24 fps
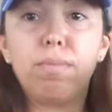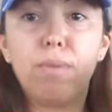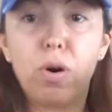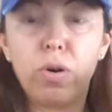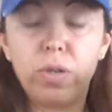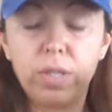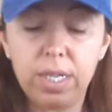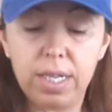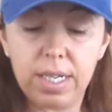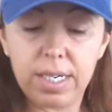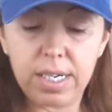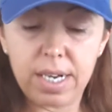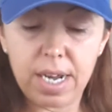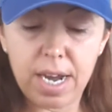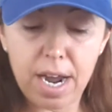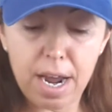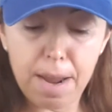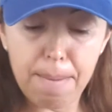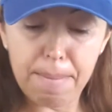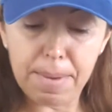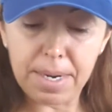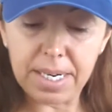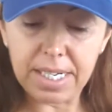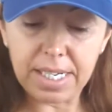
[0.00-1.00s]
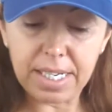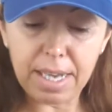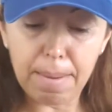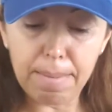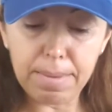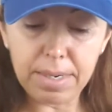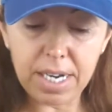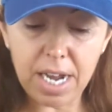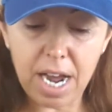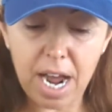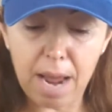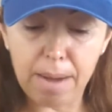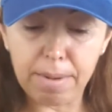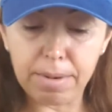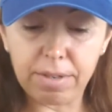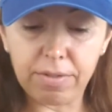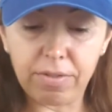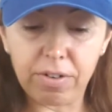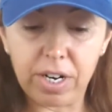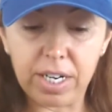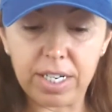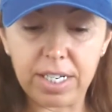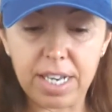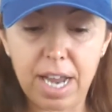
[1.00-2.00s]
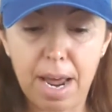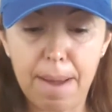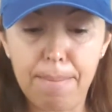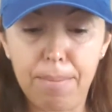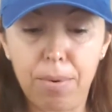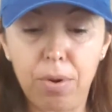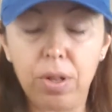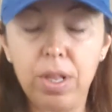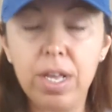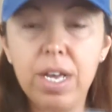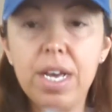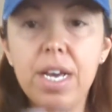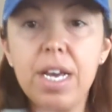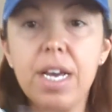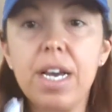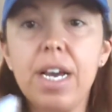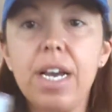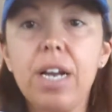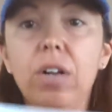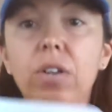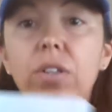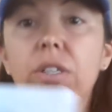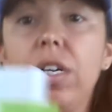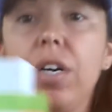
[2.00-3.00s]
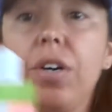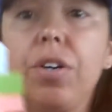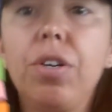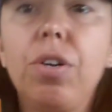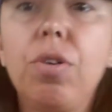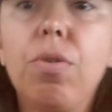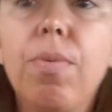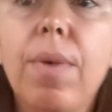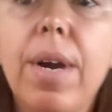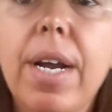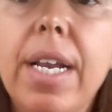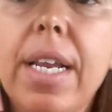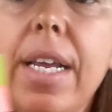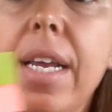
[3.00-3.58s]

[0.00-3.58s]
most of the time, but sometimes, for example, it'll tell you right